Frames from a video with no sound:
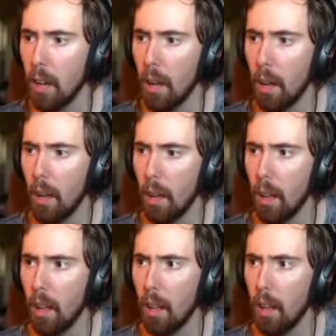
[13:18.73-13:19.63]

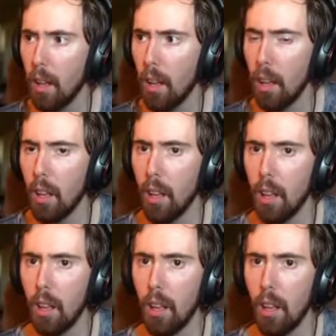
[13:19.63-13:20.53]

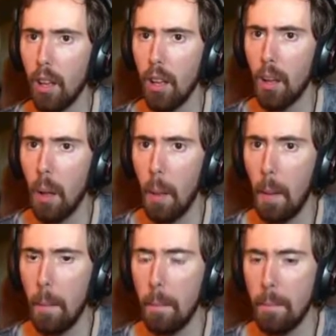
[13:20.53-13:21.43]

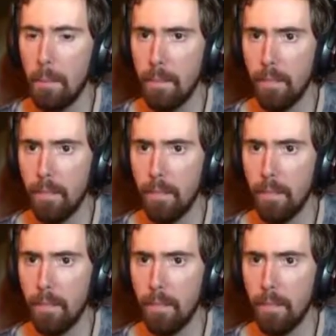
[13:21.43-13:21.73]
(no one is talking)